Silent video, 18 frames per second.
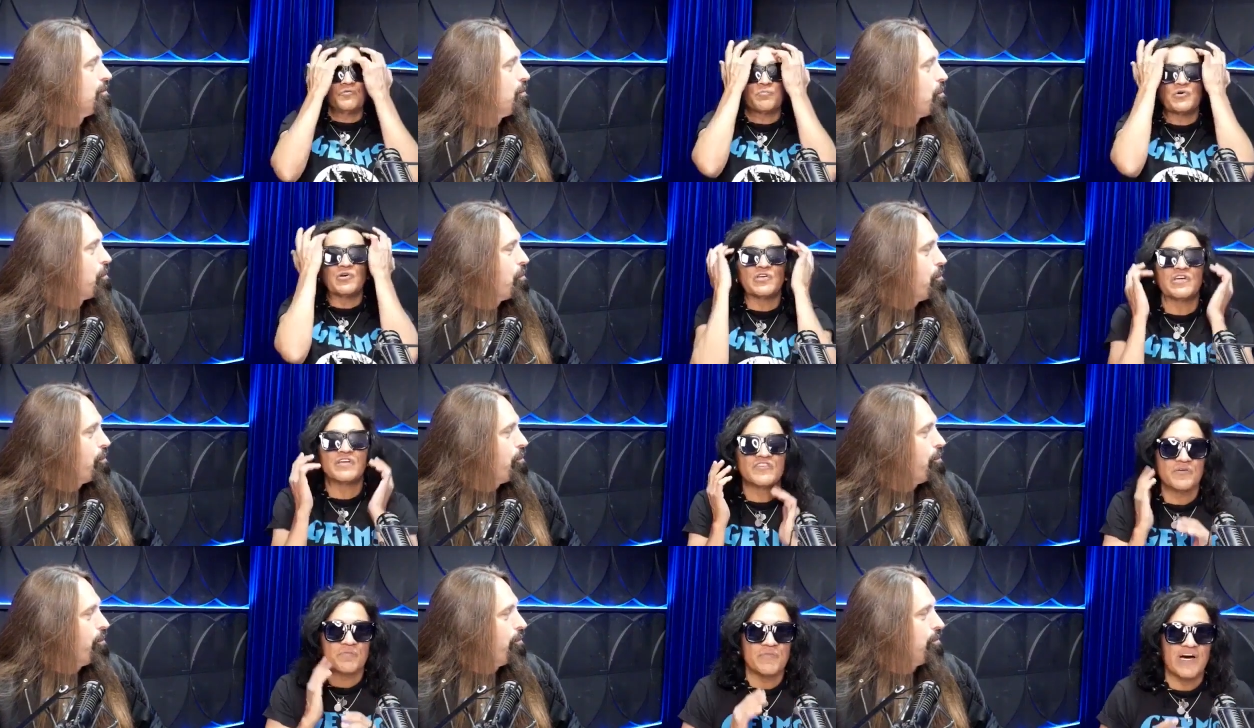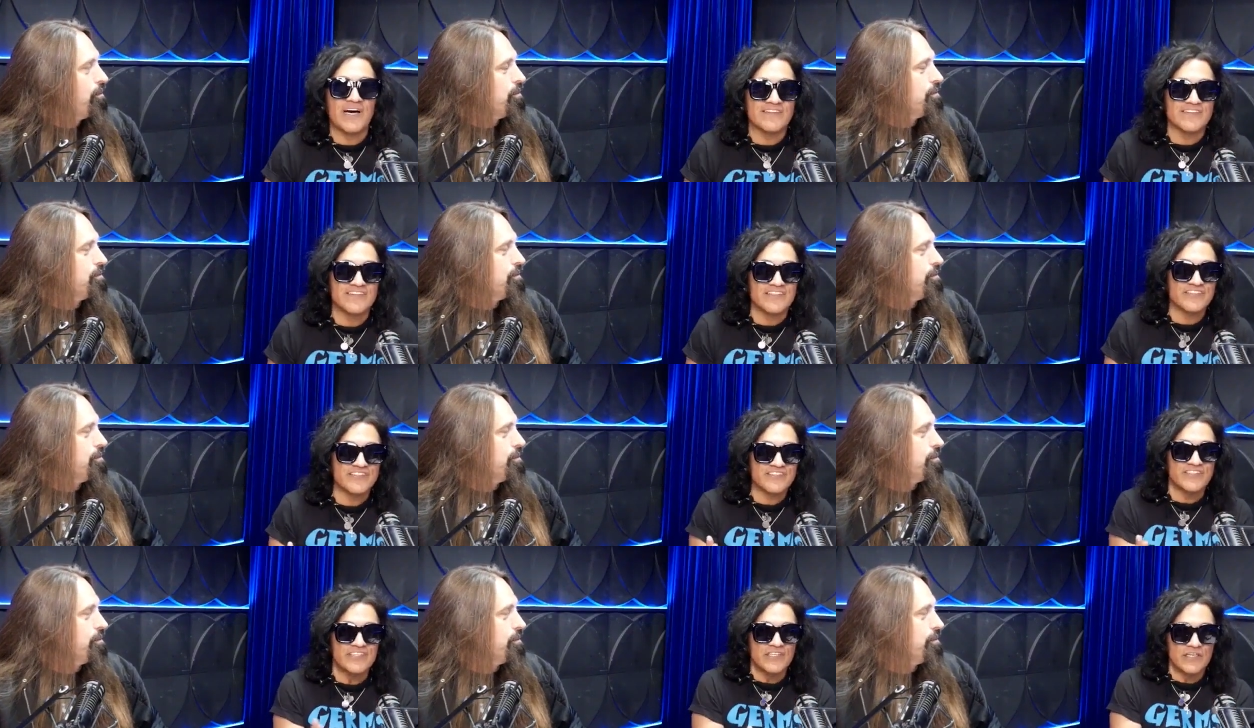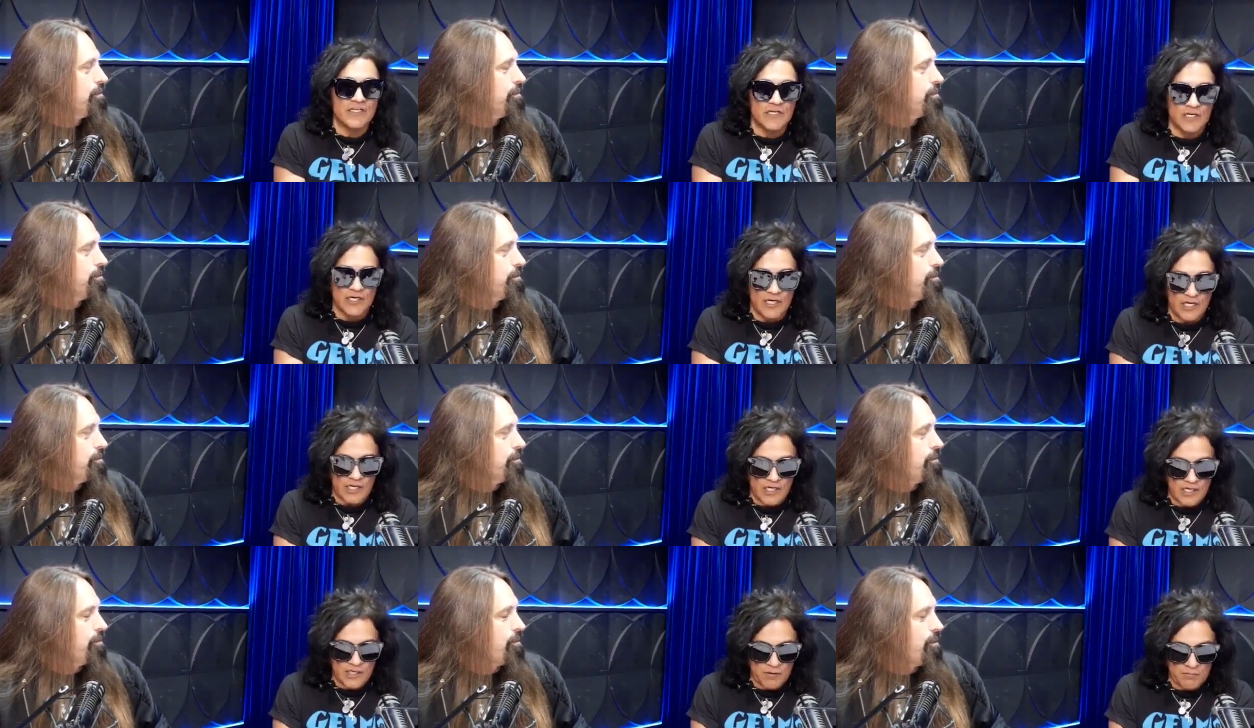Speaker 1: brilliant about this
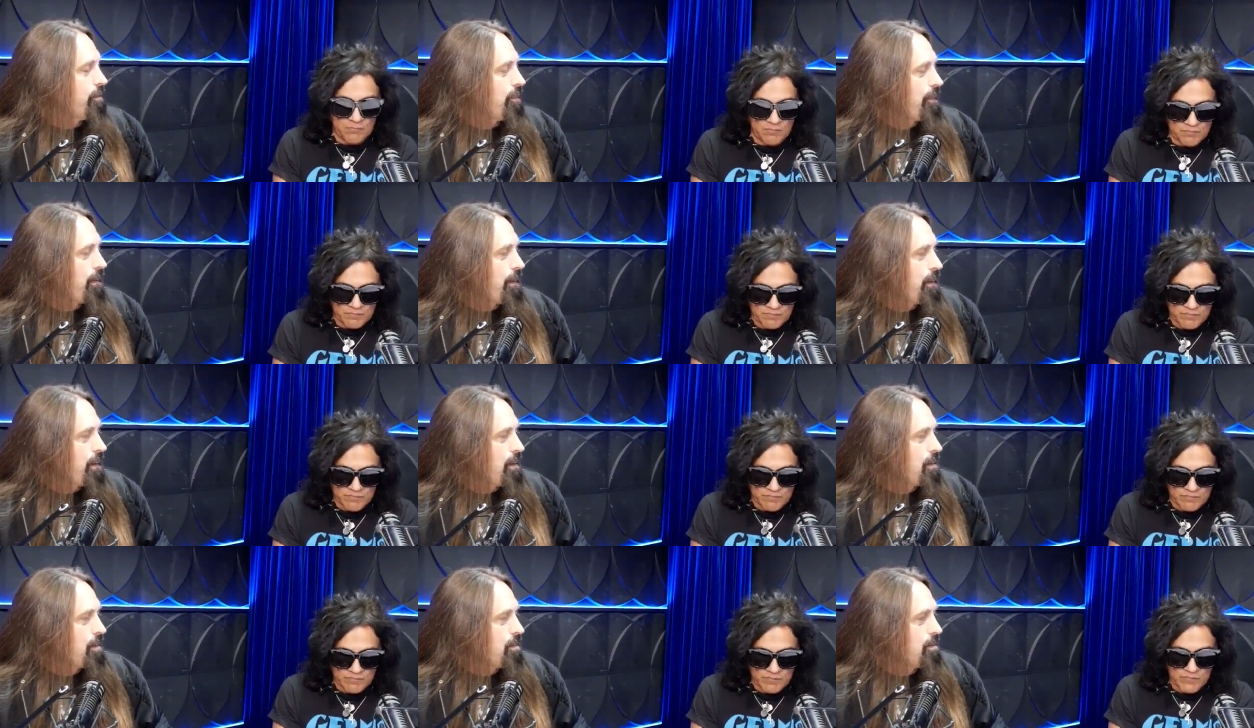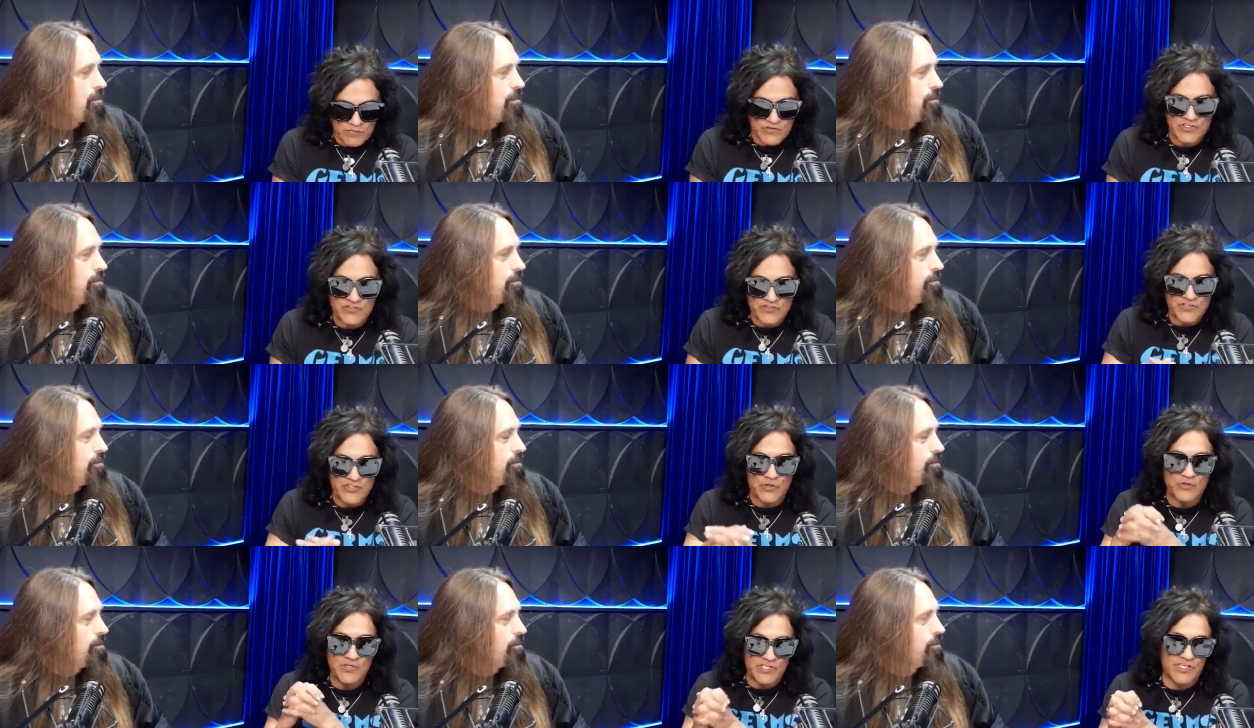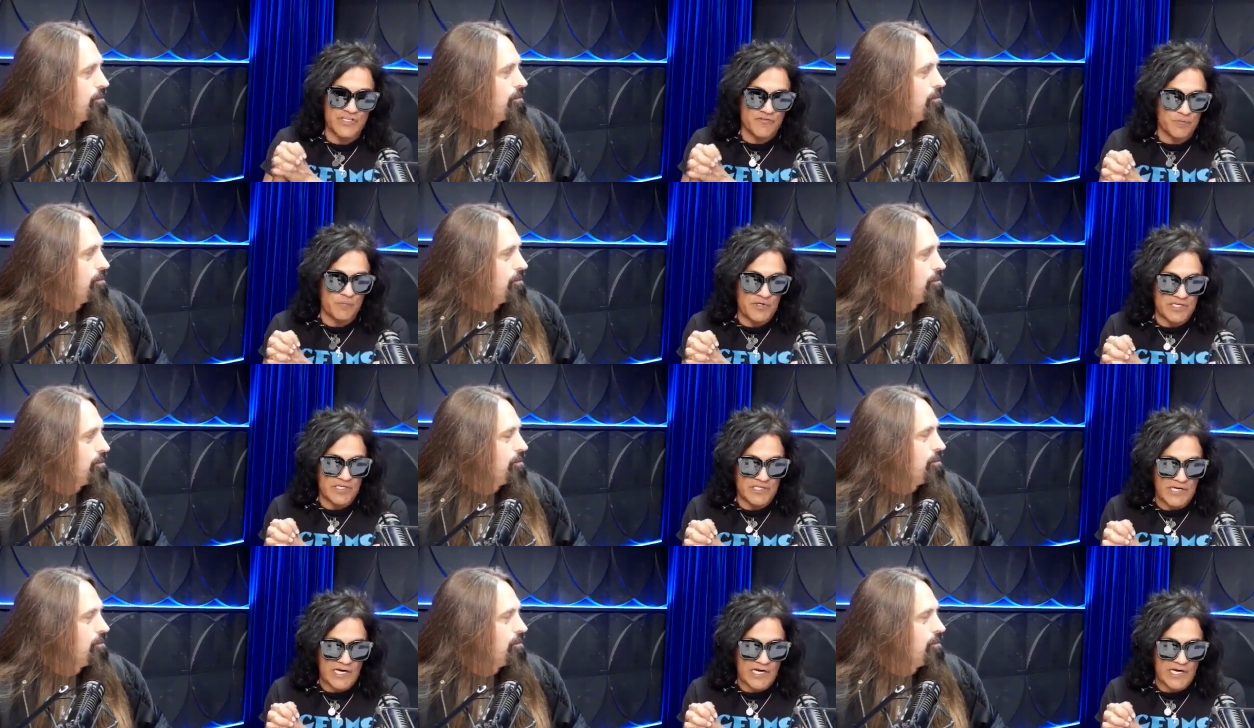um, this union of me and